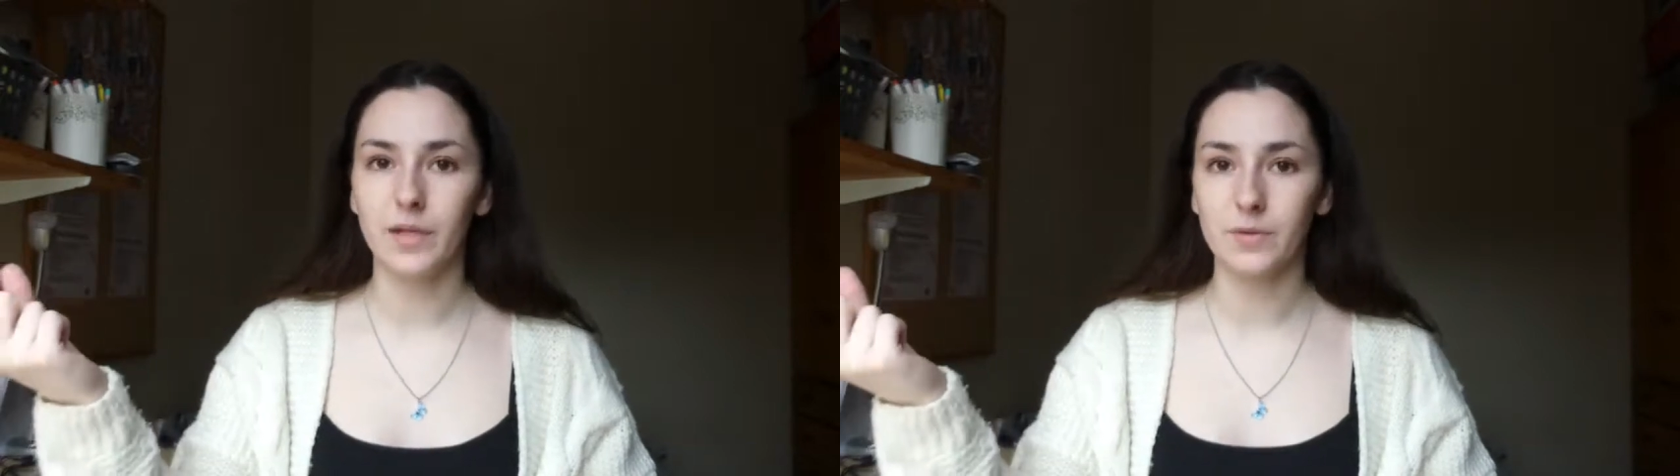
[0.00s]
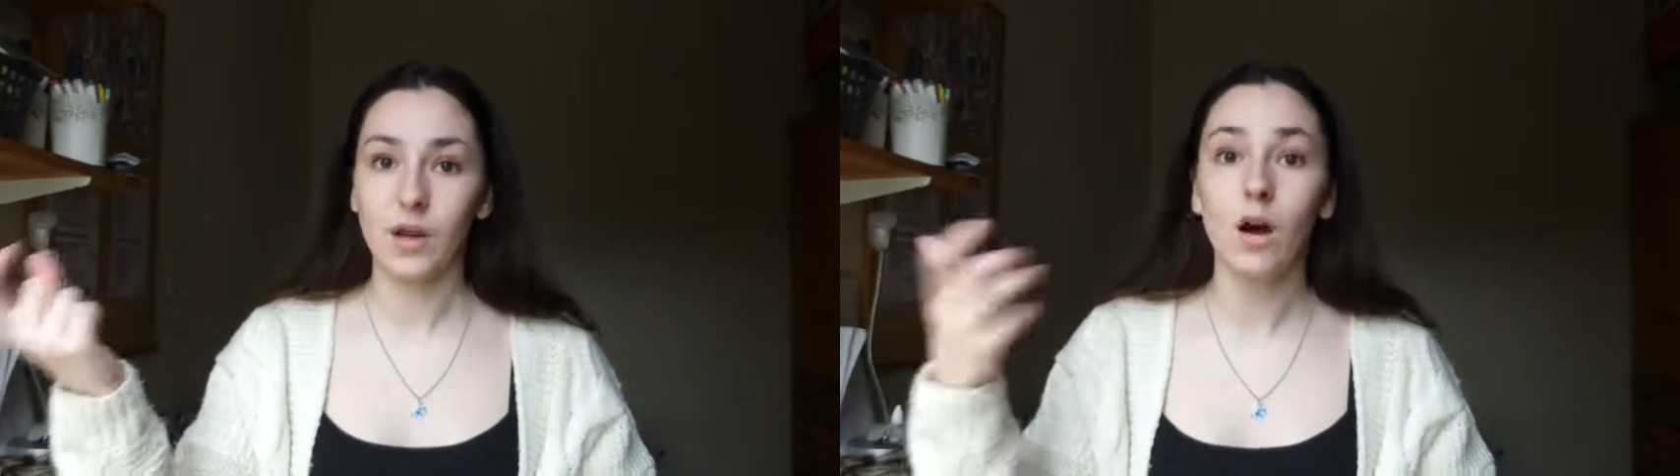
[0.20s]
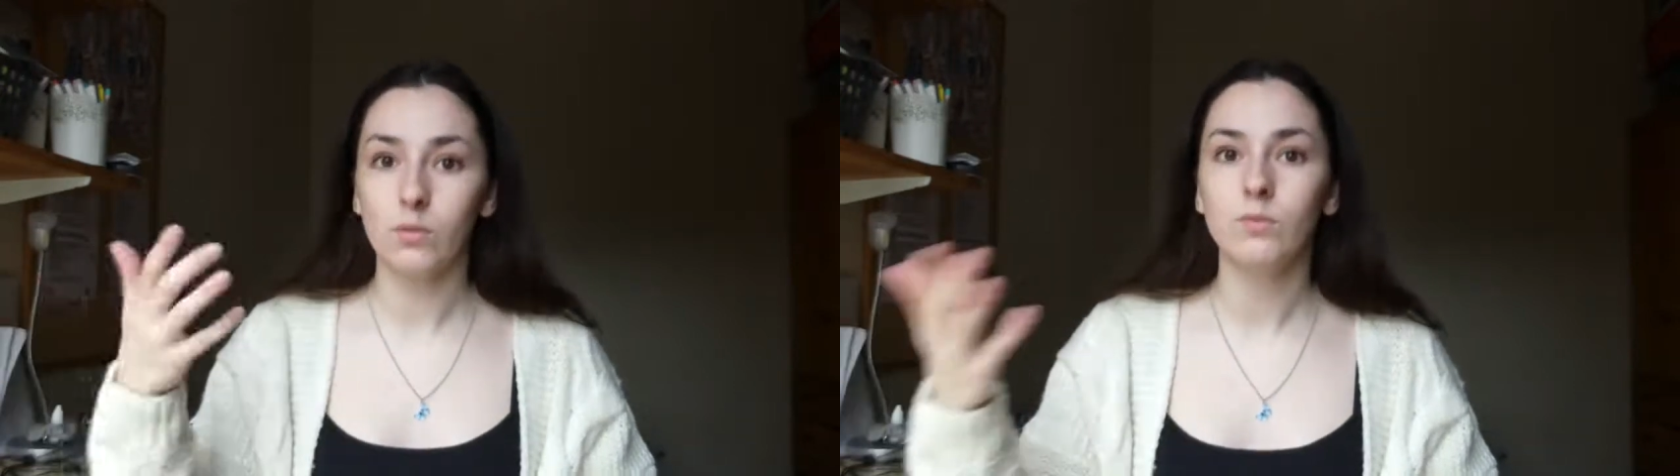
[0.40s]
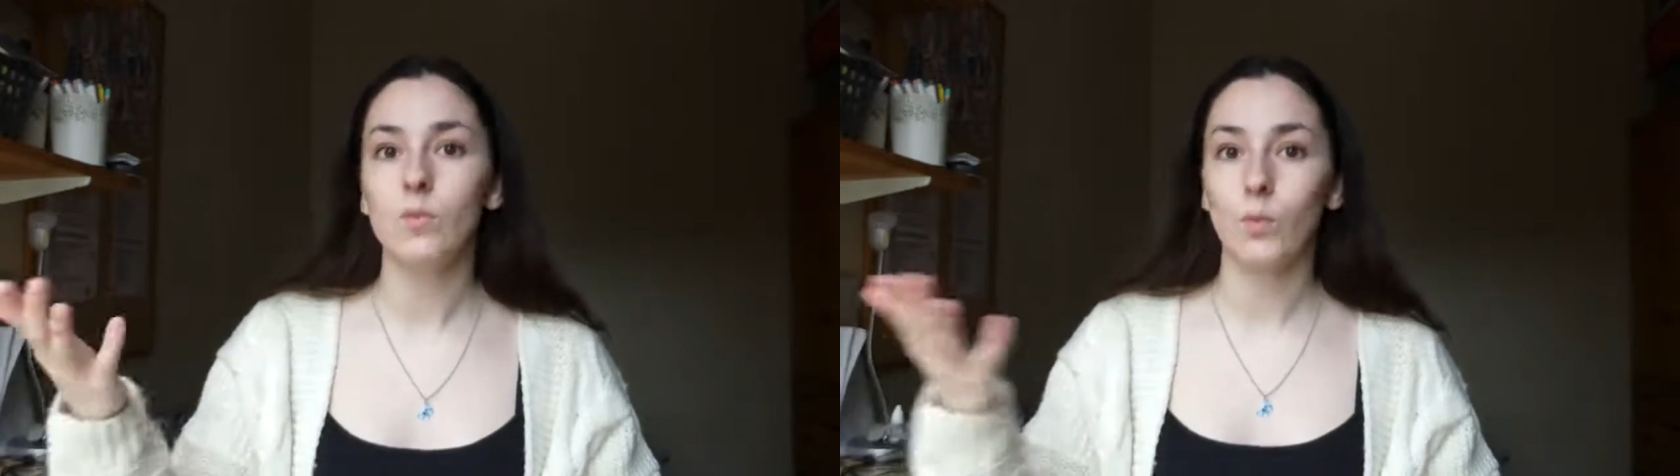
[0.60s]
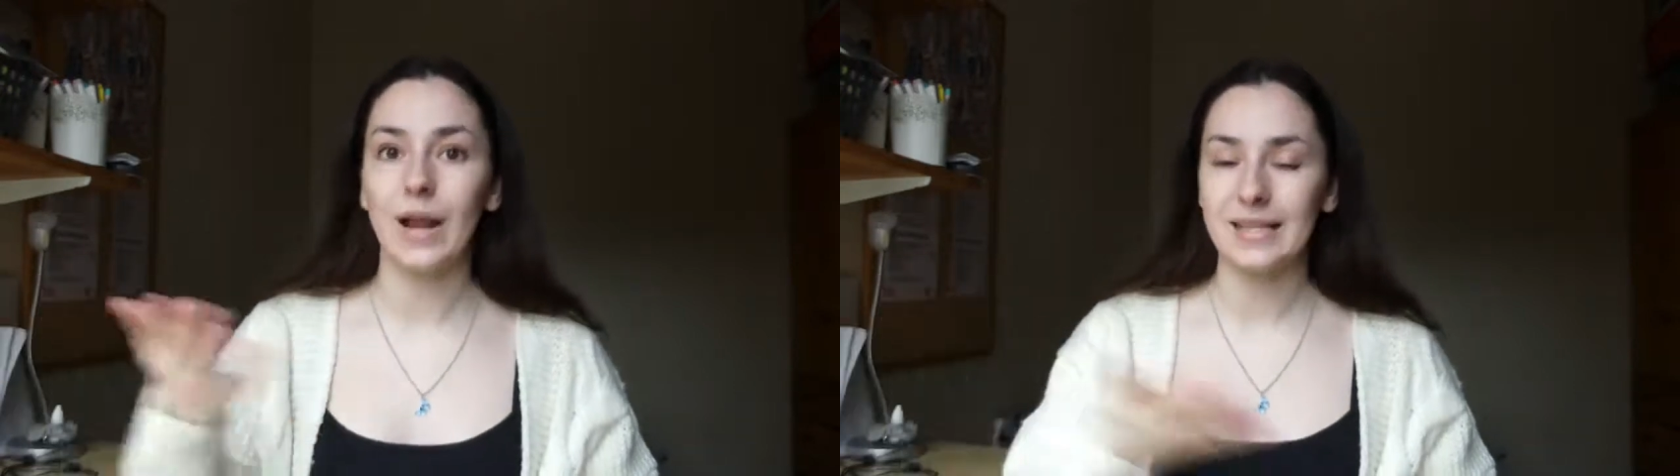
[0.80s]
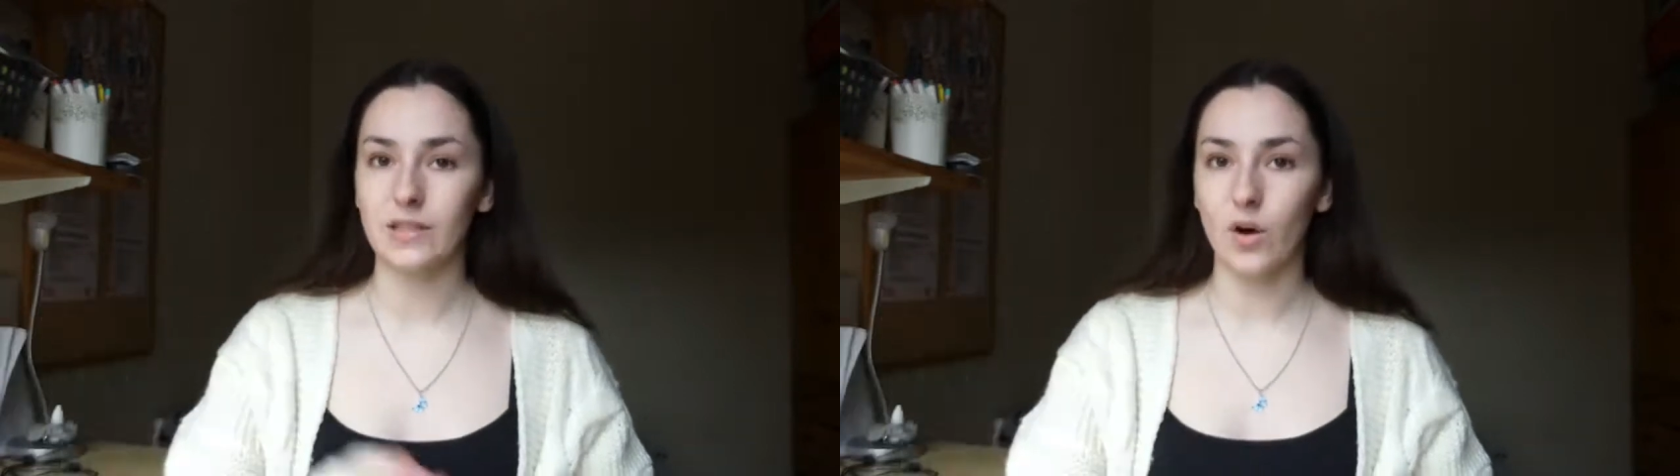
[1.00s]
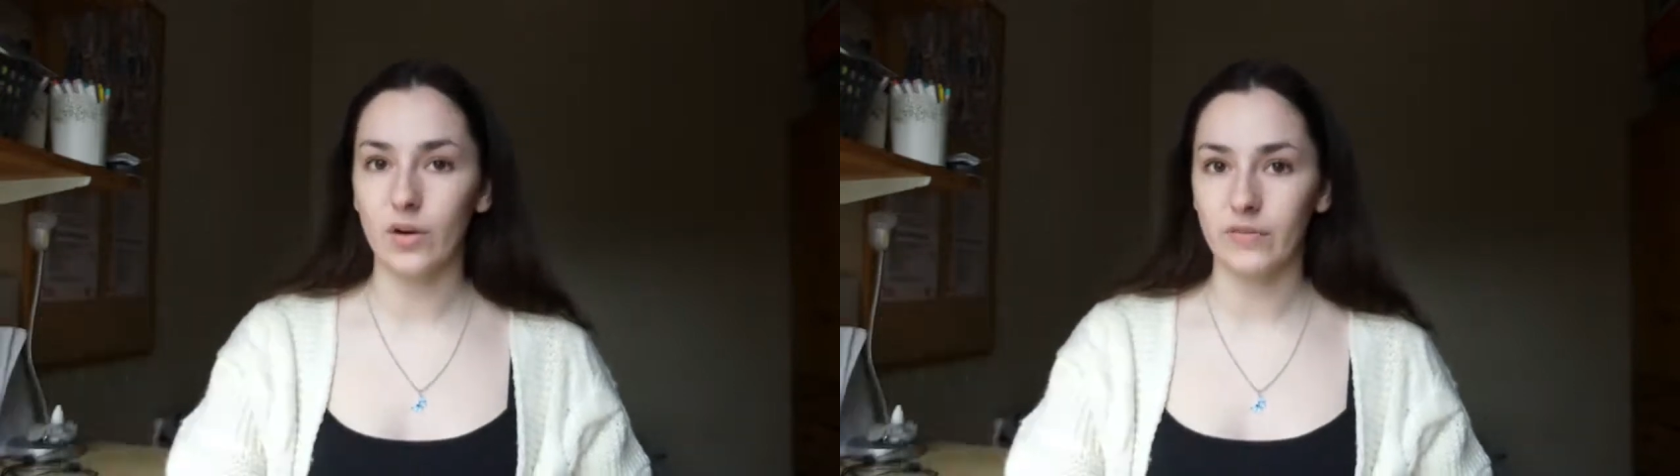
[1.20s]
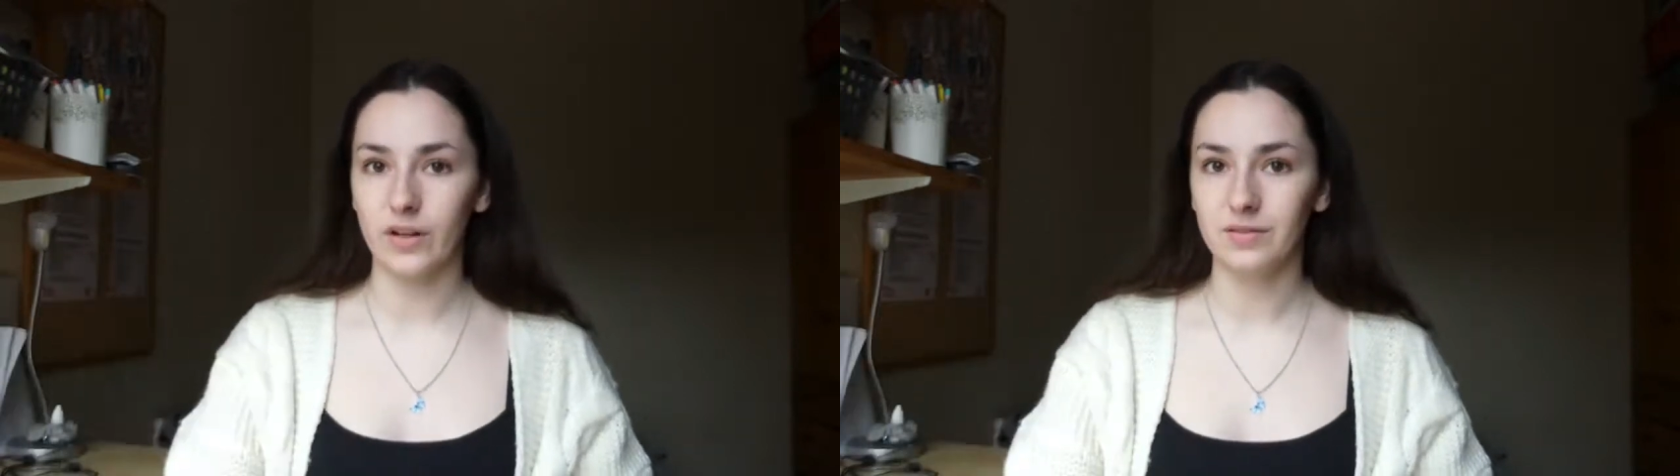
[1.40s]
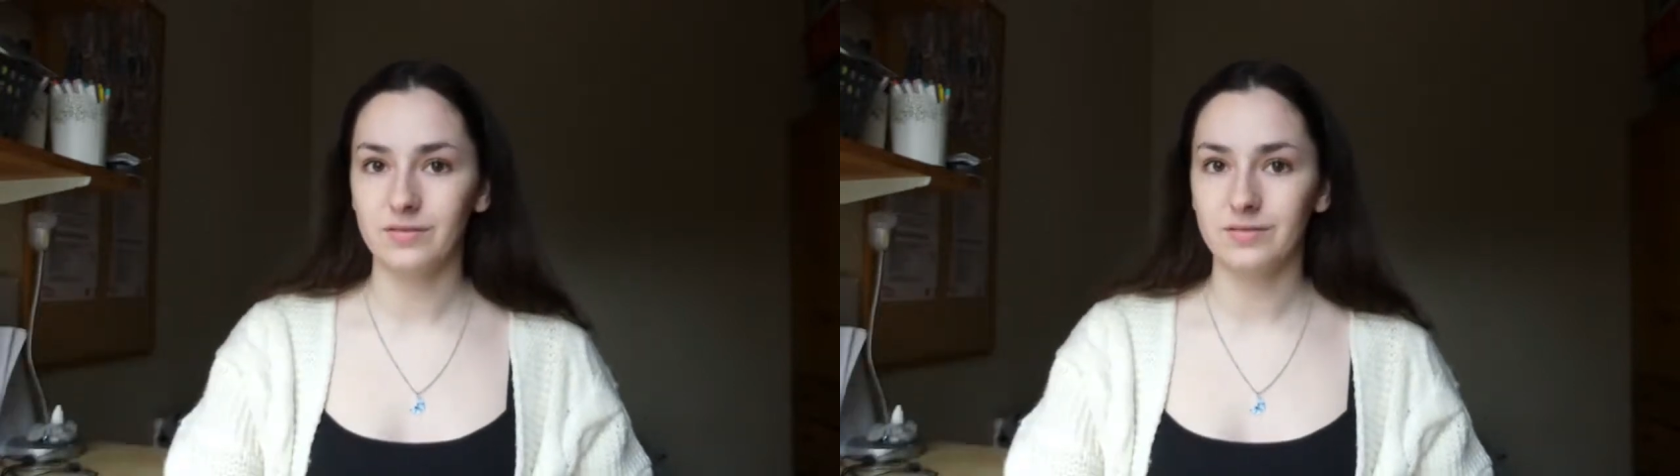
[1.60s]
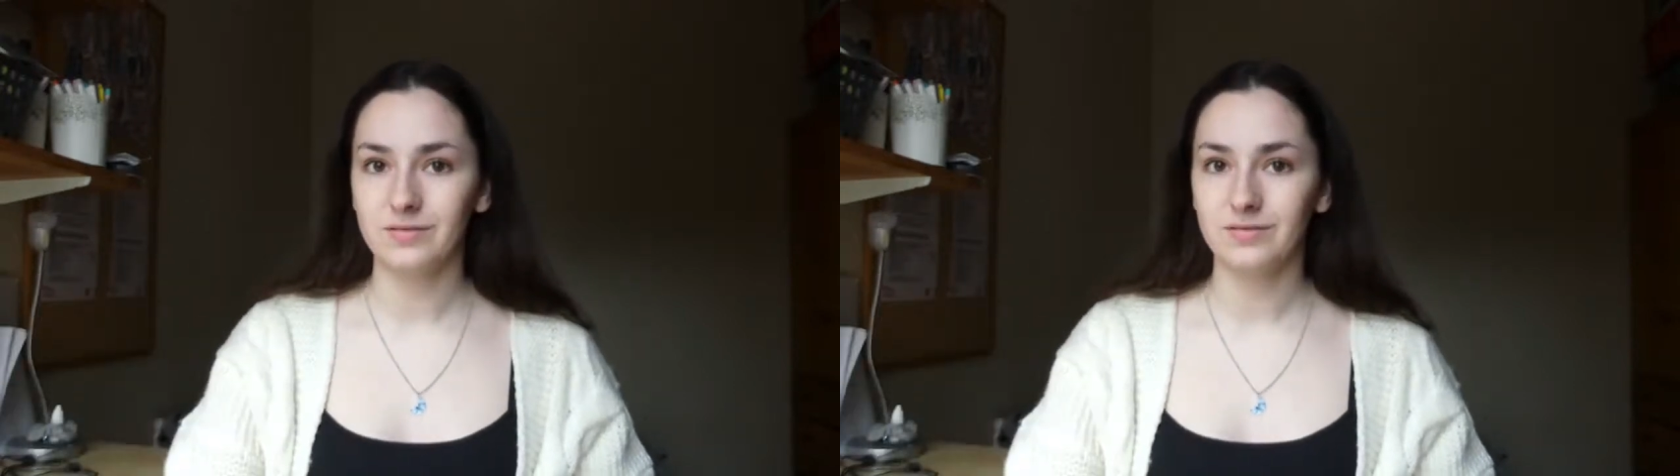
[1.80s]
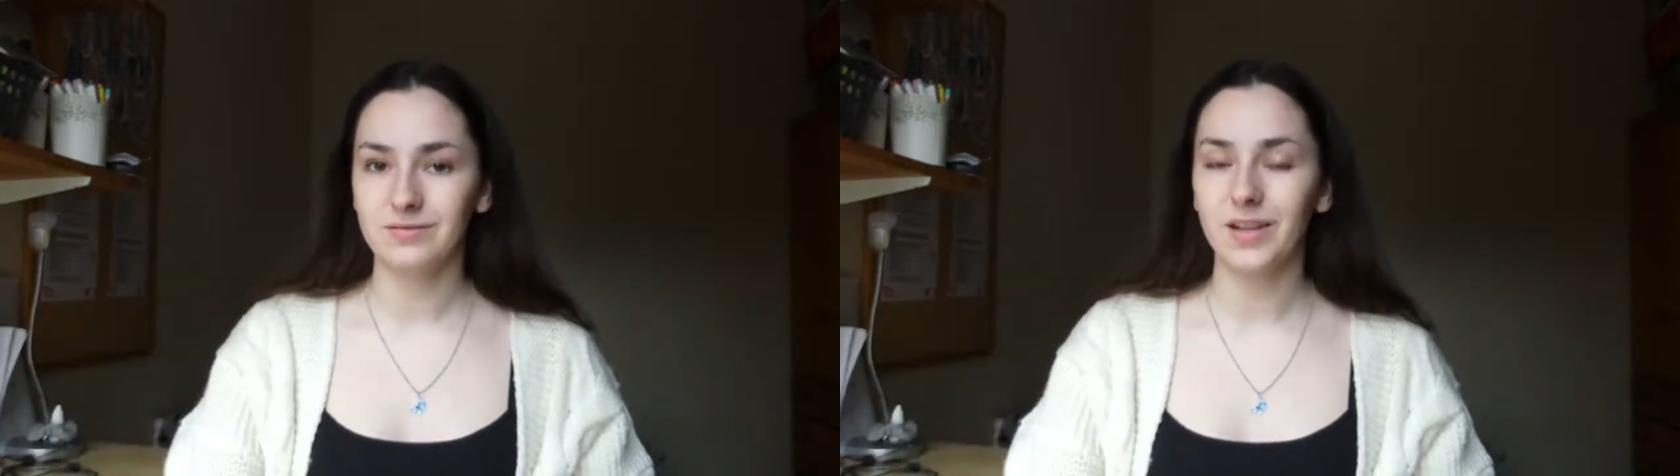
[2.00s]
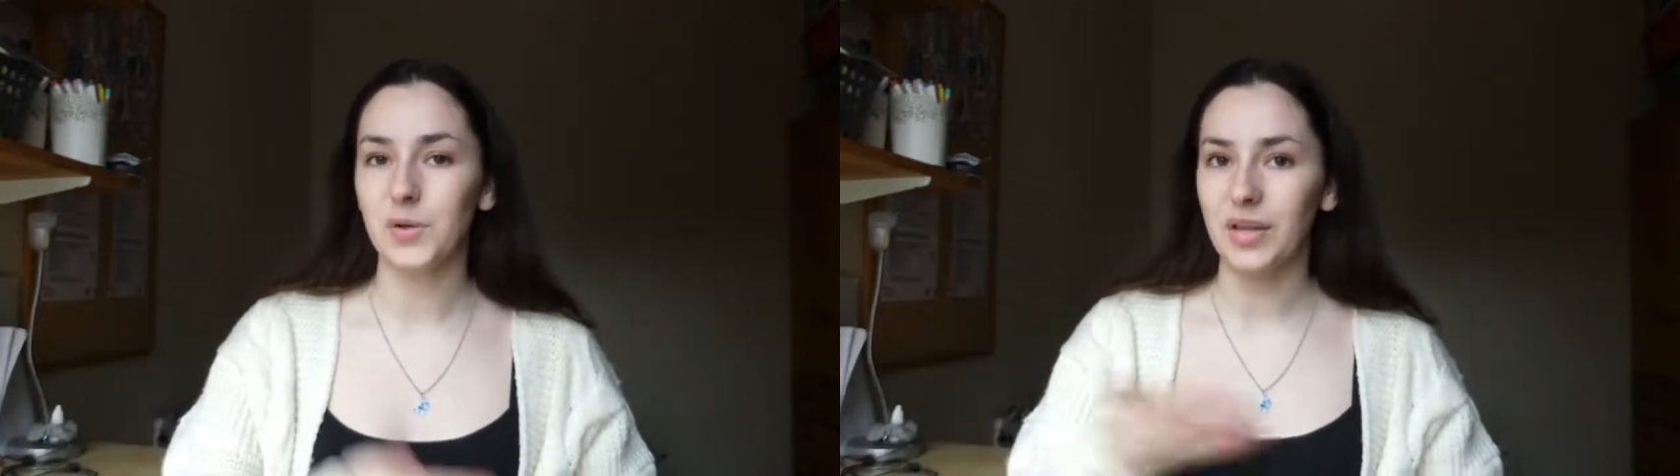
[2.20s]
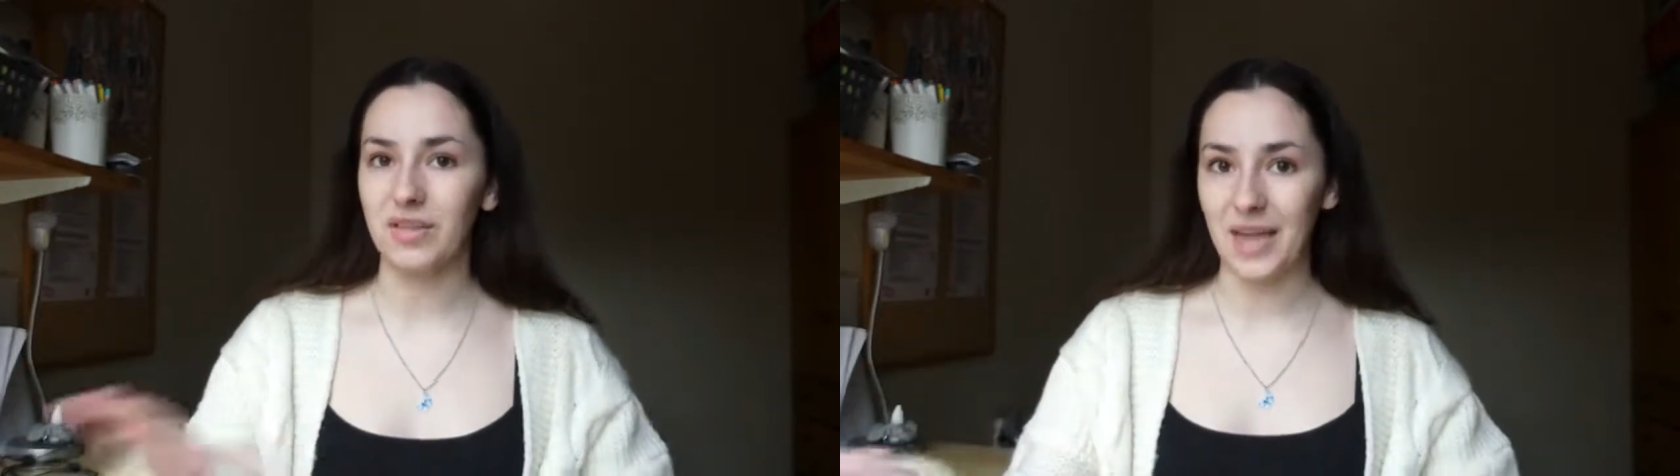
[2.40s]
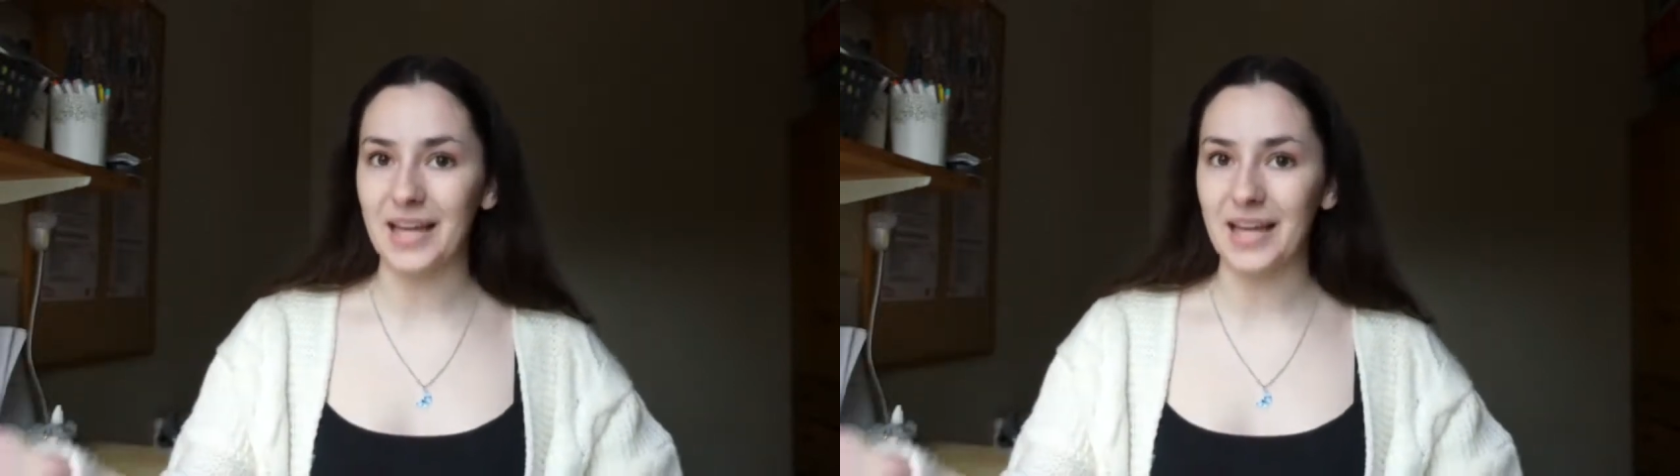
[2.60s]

And I was like, oh, well, it's a conifer. I was like,